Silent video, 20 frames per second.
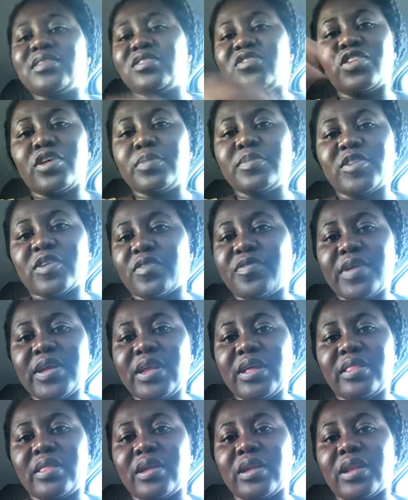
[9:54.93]
in terms of
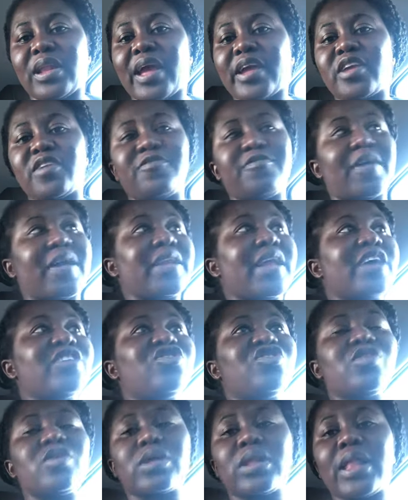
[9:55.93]
anything, like a
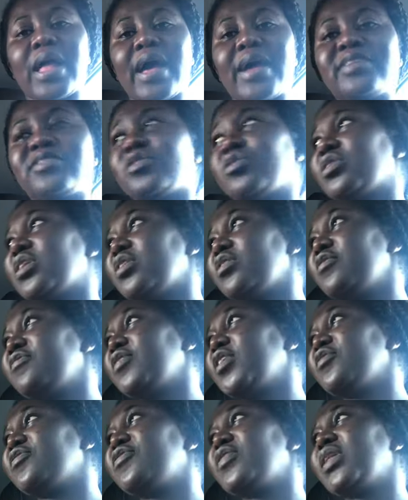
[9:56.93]
financial class, if
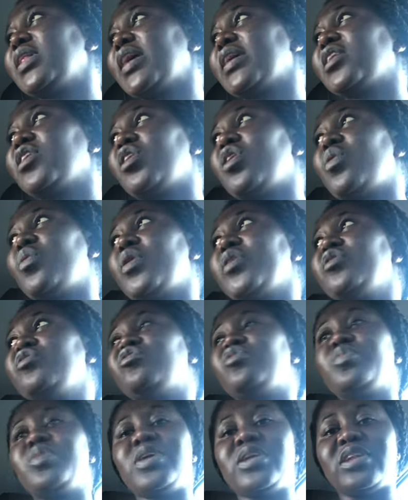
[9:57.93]
they feel like they don't want you
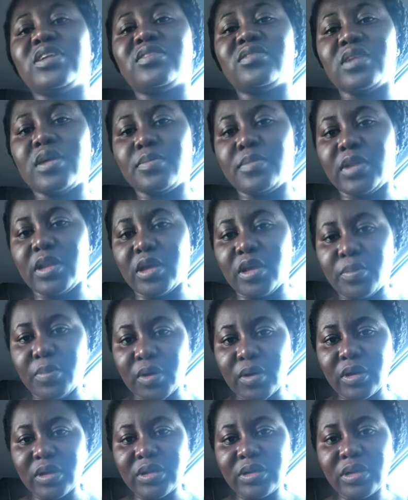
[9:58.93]
to be in the same
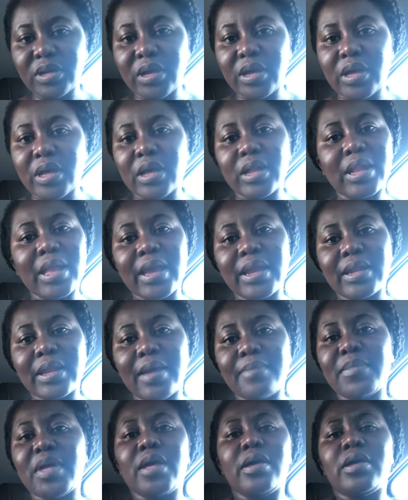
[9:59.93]
neighborhood like
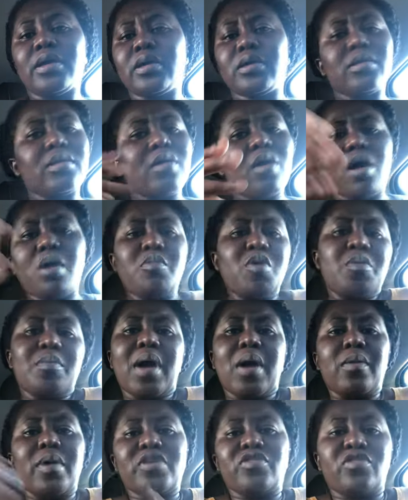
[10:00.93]
them,
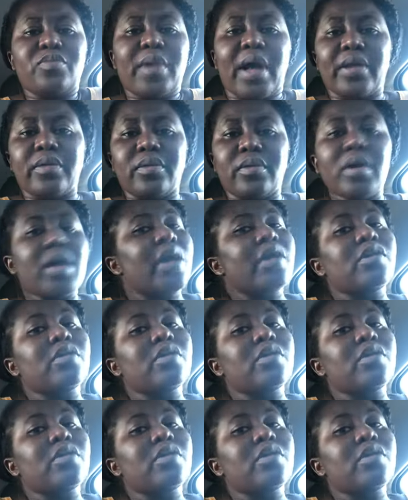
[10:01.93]
omoma wejuma no,